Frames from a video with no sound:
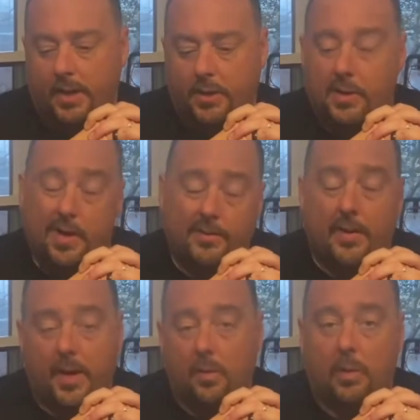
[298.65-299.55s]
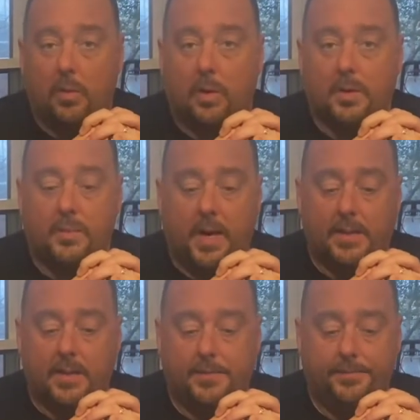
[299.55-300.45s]
try to find what works
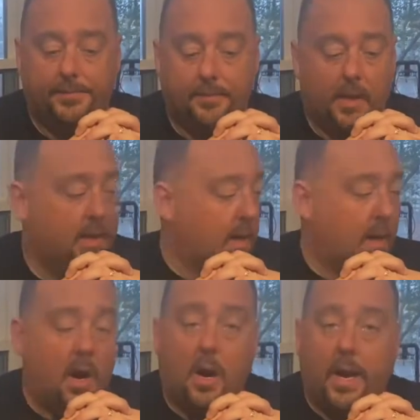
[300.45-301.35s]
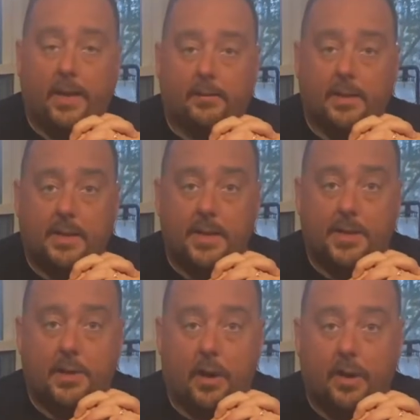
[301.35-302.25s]
best. All right, let's get
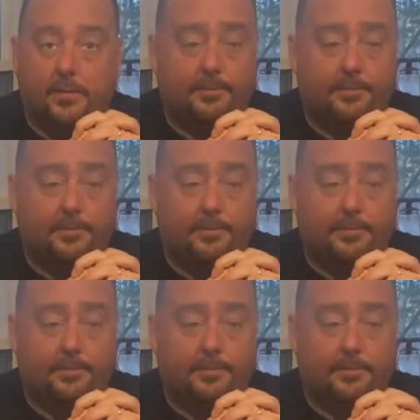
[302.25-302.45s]
started.